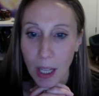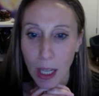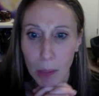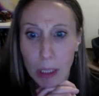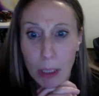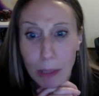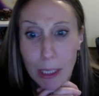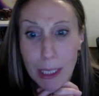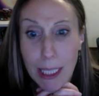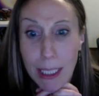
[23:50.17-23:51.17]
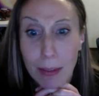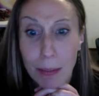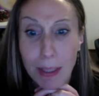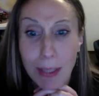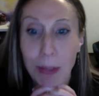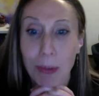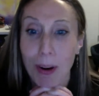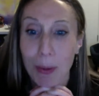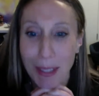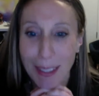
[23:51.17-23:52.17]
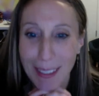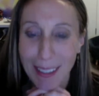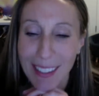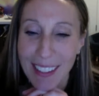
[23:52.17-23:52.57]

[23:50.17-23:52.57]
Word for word: I'm like, what does that even mean? Who are we?